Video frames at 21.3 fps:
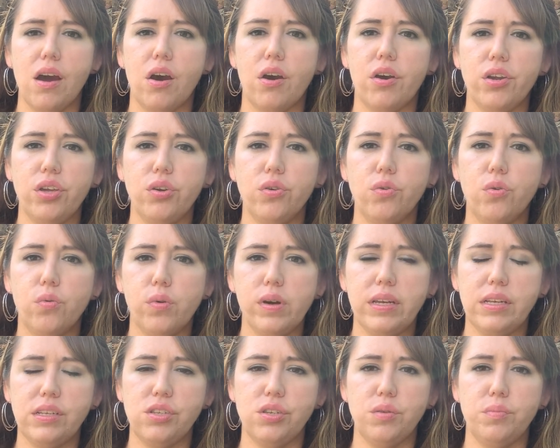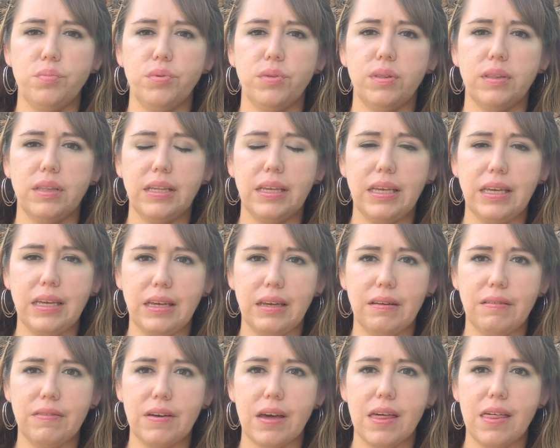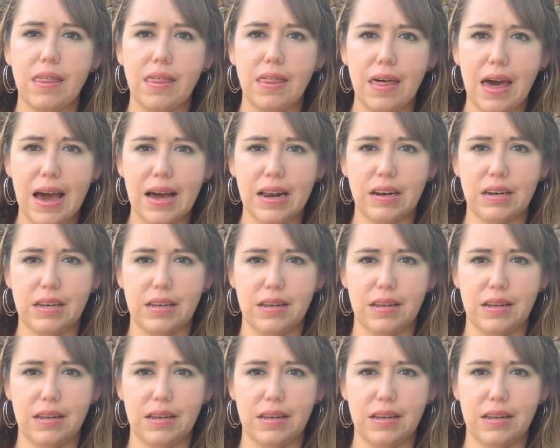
Are you going to believe that?